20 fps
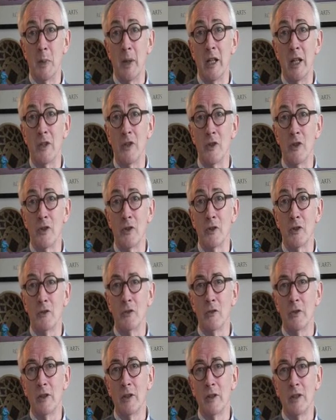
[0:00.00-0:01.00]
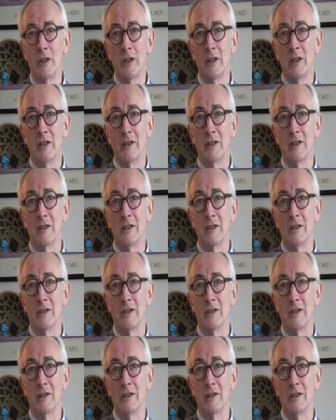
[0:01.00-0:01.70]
pages of